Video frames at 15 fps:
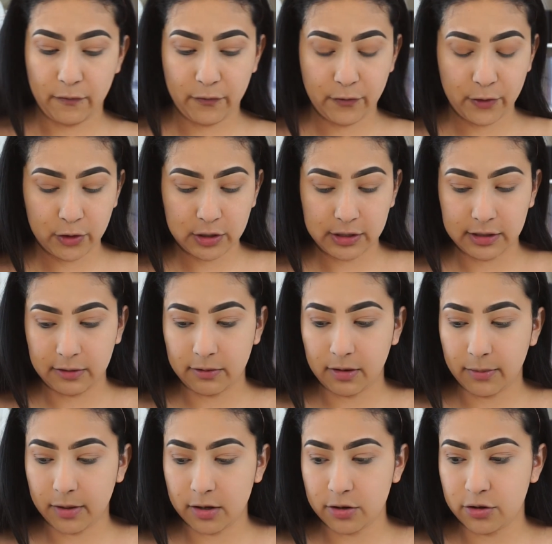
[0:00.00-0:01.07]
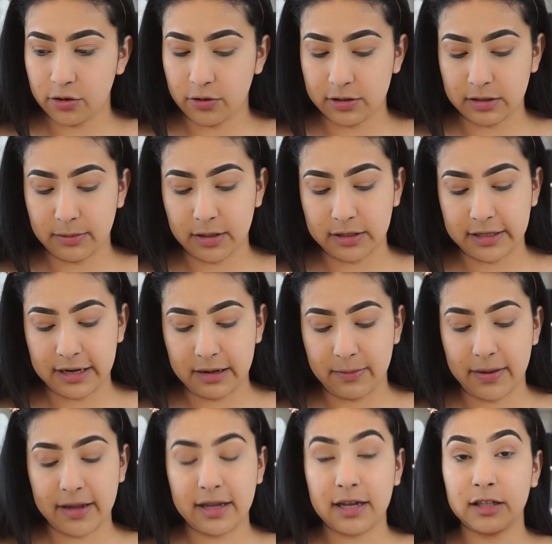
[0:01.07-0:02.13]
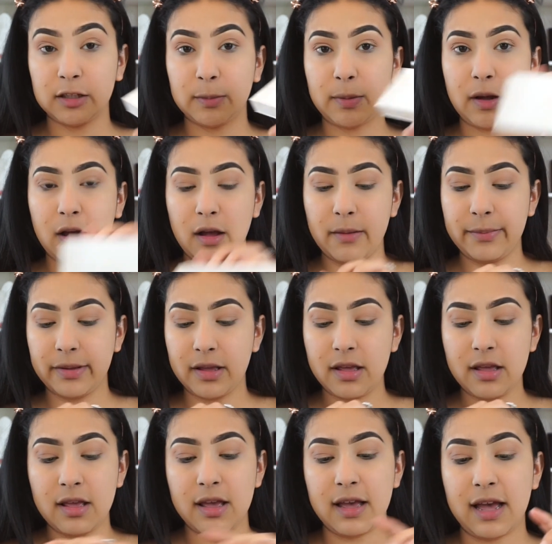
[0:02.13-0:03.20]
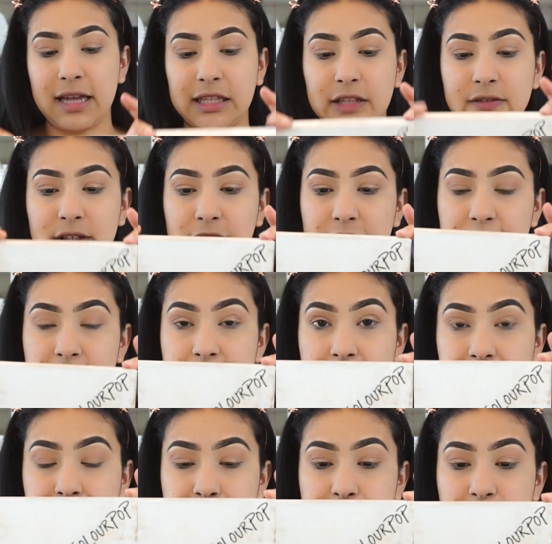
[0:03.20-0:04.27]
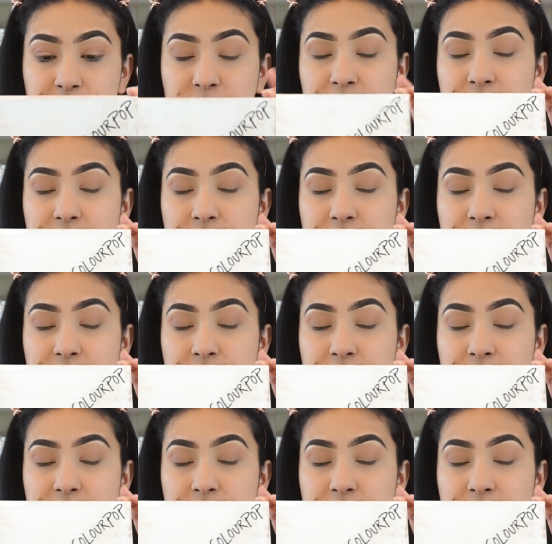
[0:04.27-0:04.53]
first, I think what I'm gonna do is I'm gonna take my ColourPop I Love Sada E collaboration.